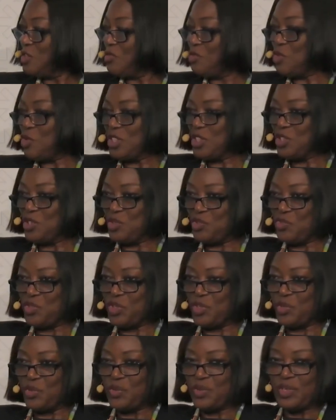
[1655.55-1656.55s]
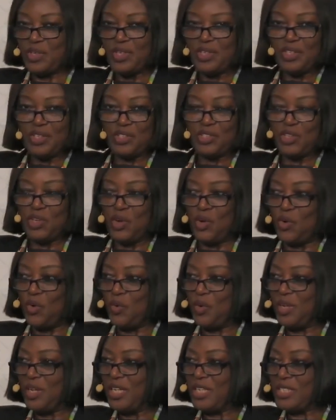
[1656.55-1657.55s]
tons of questions for you.
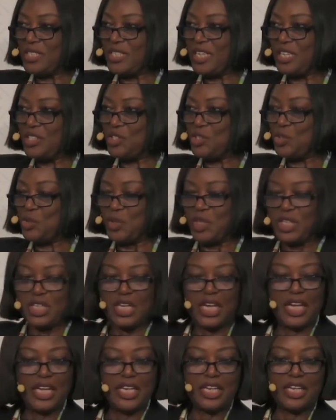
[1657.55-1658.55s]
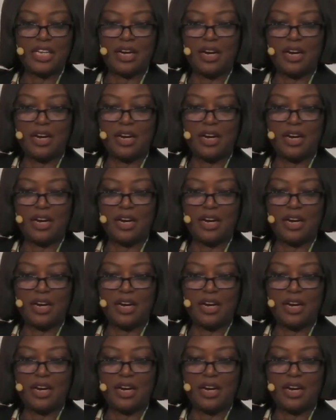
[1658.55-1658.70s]
So let's get to it.